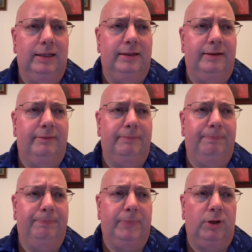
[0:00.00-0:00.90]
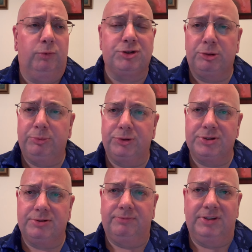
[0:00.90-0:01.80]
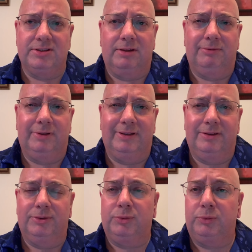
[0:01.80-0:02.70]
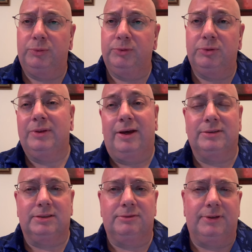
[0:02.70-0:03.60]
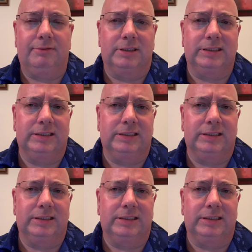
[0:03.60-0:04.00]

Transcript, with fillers: Um, original Buddhism vis-a-vis two thousand five hundred